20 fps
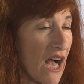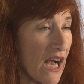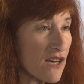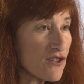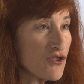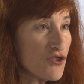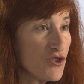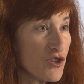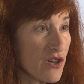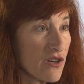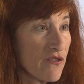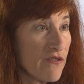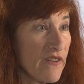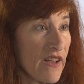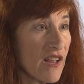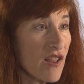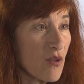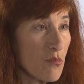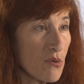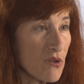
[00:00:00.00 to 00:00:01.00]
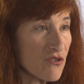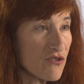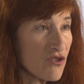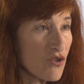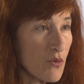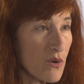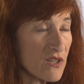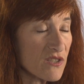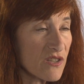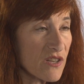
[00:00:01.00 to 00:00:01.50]
oxygen available
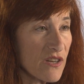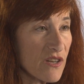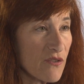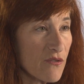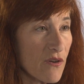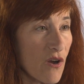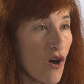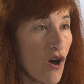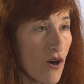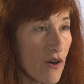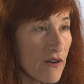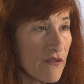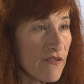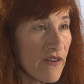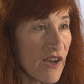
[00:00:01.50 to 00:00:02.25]
to us in our